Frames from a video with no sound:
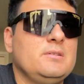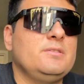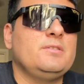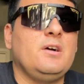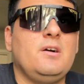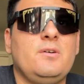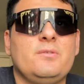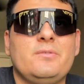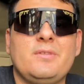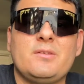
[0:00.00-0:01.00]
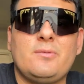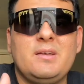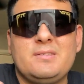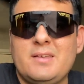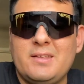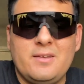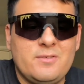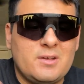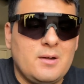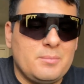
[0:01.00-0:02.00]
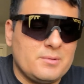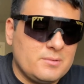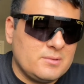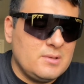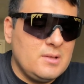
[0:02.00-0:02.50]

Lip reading: So that's why I said give it a couple